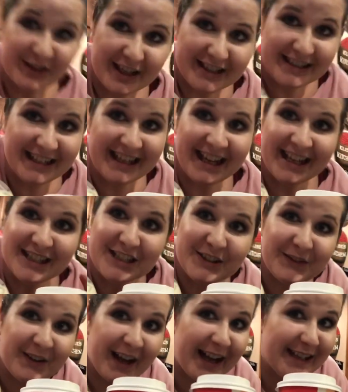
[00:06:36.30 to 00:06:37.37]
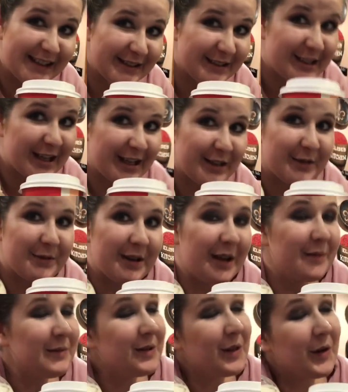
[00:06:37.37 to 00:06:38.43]
right, guys, final
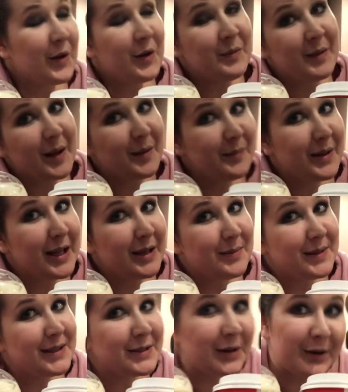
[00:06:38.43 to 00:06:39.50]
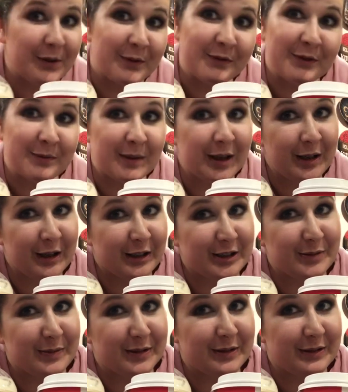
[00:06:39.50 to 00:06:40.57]
takeaway. I'm with all my babies home from the
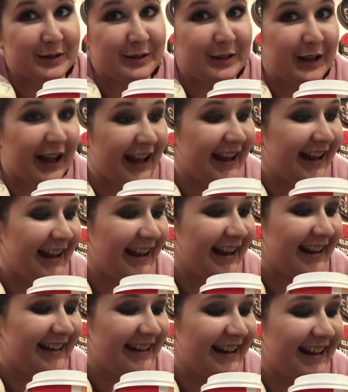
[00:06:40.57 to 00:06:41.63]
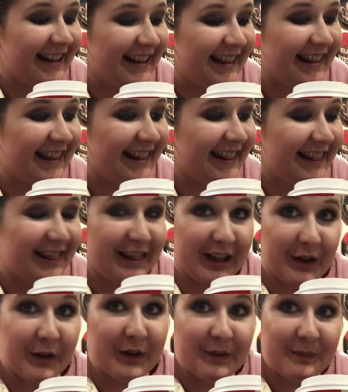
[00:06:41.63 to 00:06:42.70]
hospital, and
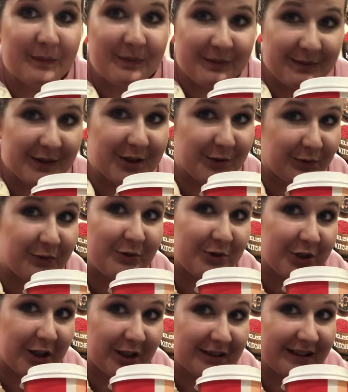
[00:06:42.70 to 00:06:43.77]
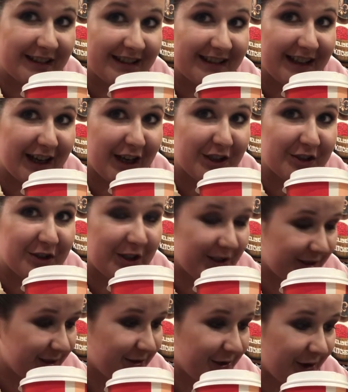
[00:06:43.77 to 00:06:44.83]
the, the chocolate, the hot
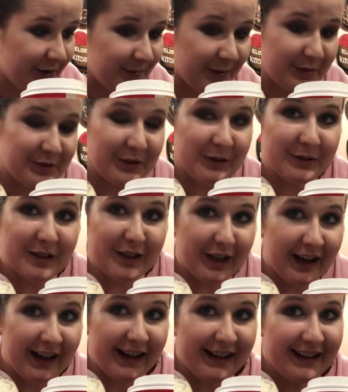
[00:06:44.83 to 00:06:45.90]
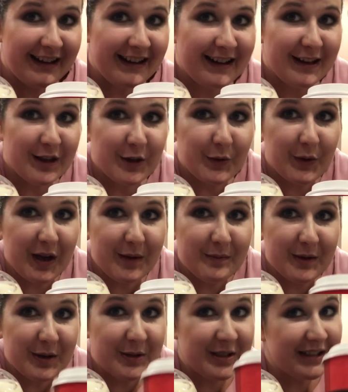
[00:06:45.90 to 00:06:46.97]
chocolate's almost totally gone. The white
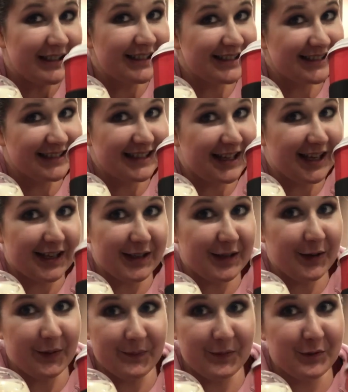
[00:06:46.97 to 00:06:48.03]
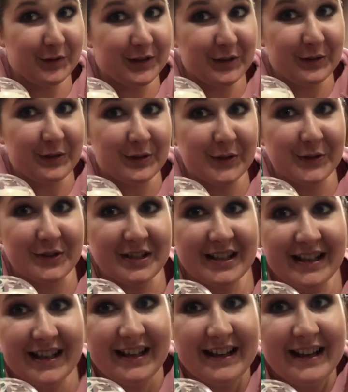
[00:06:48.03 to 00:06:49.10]
mocha has got three quarters
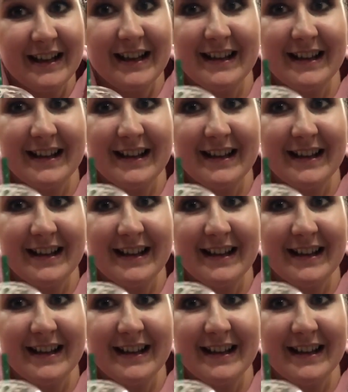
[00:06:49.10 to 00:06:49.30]
in it.